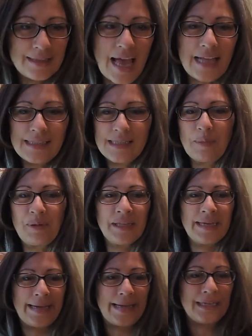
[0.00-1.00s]
That's the
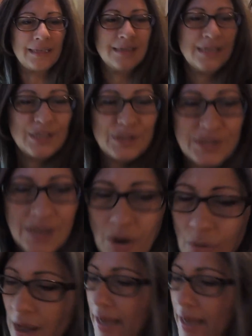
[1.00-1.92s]
plan. So